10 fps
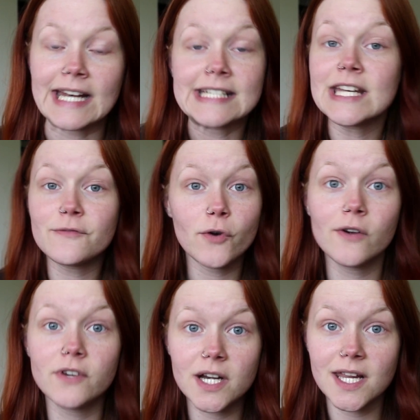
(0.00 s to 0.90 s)
And I did it for
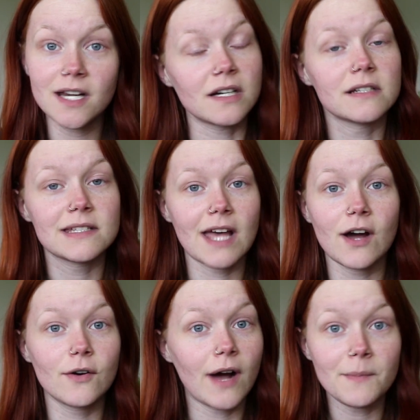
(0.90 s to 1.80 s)
over a year.
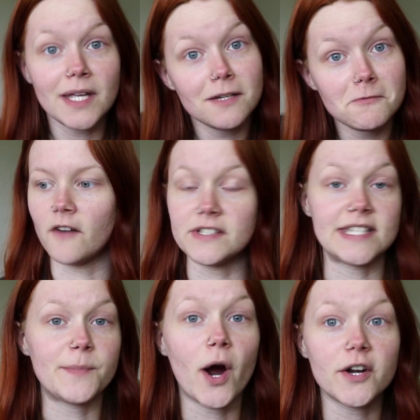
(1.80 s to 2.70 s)
So, I mean,
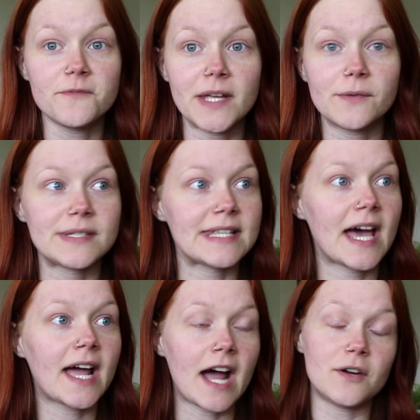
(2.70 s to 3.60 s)
obviously part of me was
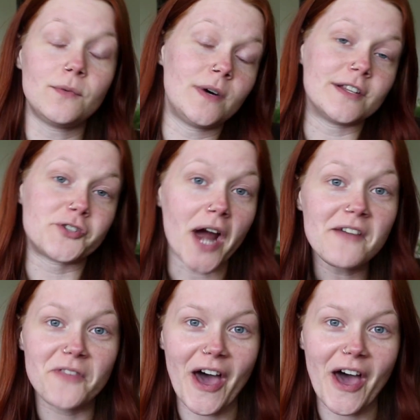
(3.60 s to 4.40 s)
like, I don't want to drive